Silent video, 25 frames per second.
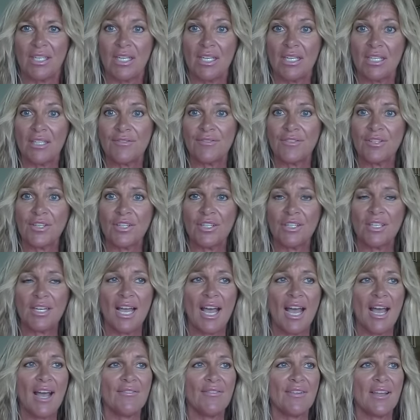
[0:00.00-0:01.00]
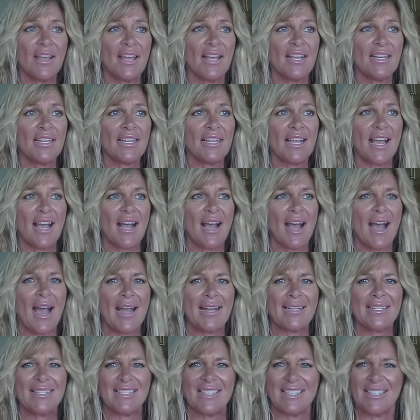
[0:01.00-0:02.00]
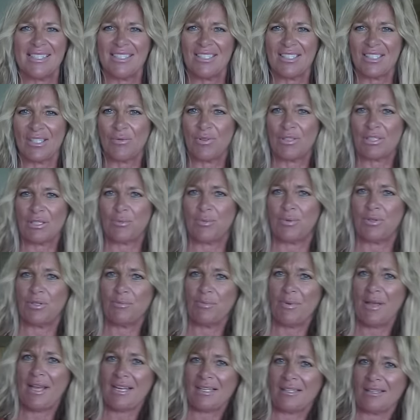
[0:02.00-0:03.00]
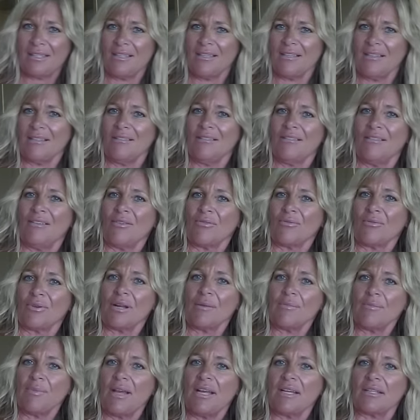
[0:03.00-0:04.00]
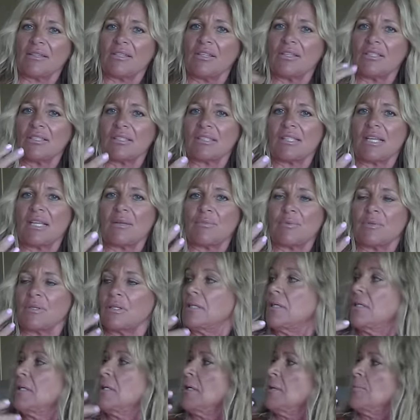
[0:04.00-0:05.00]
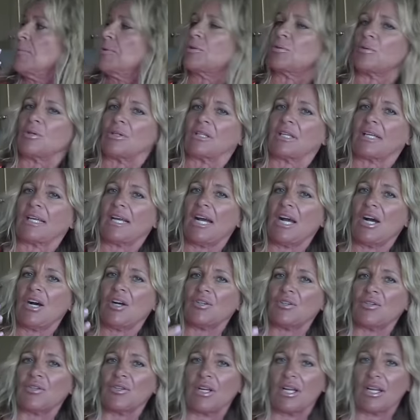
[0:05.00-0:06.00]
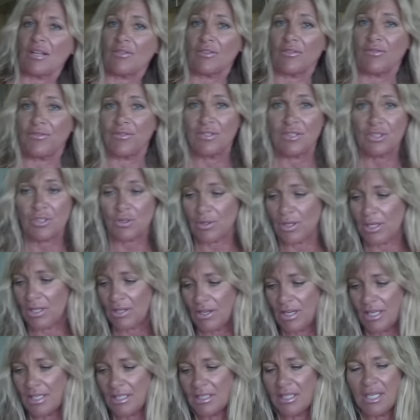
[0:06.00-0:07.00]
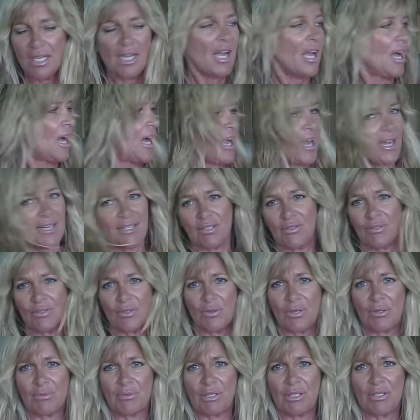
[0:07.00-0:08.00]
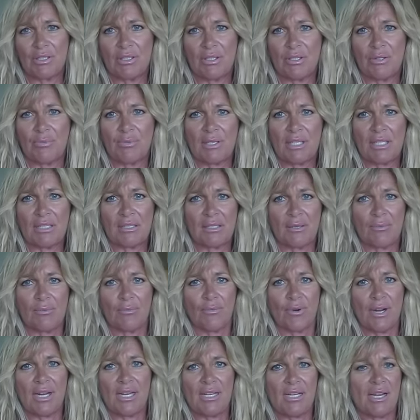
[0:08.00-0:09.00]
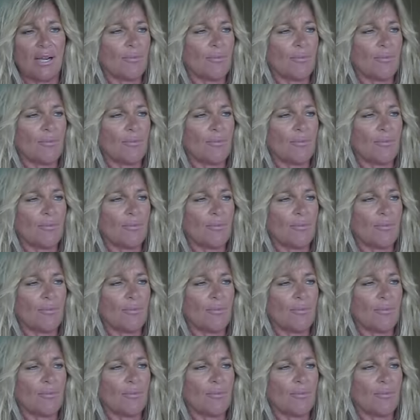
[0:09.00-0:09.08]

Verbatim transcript: And if you have any ideas on what to put back there, right back there. It's like between the counter and the refrigerator. I I don't know what I'm going to do because right